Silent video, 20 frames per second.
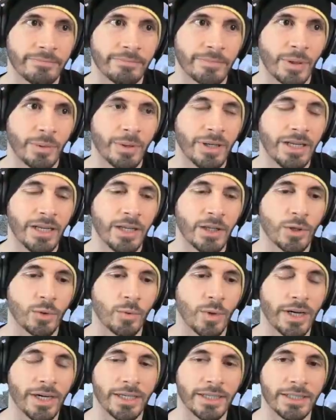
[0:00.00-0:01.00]
But I mean, either
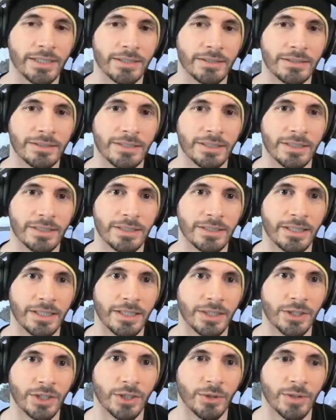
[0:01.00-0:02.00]
way, the
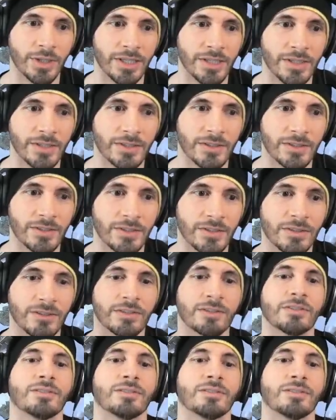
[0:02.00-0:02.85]
issue is